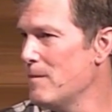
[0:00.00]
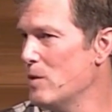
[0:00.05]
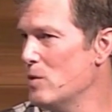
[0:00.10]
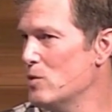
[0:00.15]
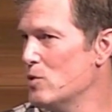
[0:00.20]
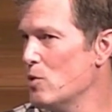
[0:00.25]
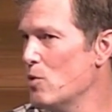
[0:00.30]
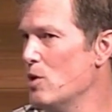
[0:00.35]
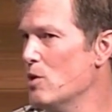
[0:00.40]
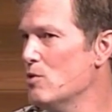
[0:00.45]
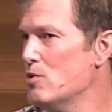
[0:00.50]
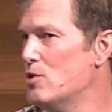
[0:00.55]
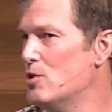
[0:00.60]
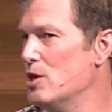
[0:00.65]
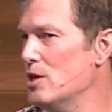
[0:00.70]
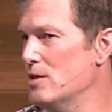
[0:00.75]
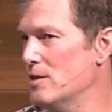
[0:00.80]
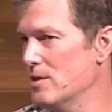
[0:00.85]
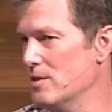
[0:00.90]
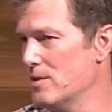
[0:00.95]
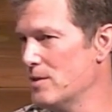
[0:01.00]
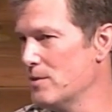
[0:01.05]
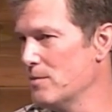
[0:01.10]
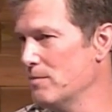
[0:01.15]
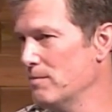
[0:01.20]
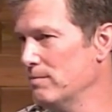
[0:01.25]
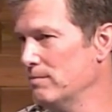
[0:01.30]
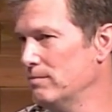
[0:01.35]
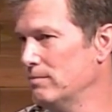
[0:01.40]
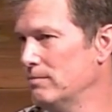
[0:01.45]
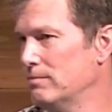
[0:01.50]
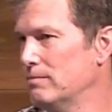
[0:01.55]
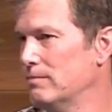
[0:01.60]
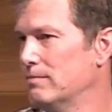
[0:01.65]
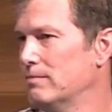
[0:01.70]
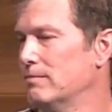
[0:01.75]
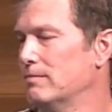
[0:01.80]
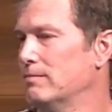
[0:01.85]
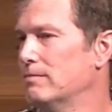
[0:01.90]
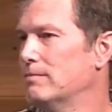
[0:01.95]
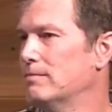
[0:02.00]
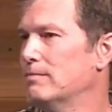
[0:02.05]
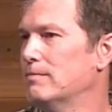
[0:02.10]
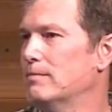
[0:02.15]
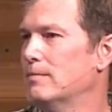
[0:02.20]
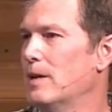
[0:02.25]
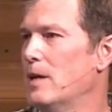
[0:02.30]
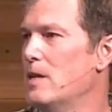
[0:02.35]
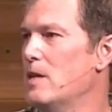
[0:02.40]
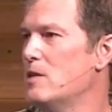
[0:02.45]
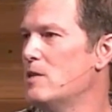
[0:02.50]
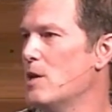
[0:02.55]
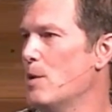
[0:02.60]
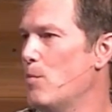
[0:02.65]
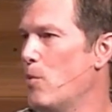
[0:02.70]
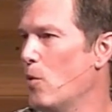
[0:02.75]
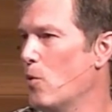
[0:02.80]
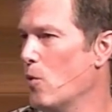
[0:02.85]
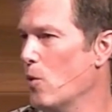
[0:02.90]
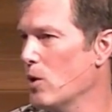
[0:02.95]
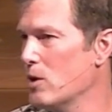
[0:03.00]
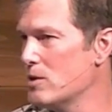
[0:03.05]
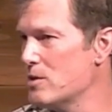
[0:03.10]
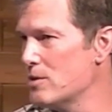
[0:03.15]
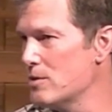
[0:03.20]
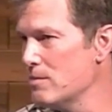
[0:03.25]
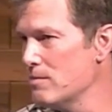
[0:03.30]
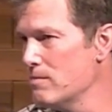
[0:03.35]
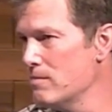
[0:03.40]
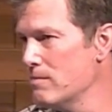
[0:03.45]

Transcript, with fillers: So here's Jesus in the temple courts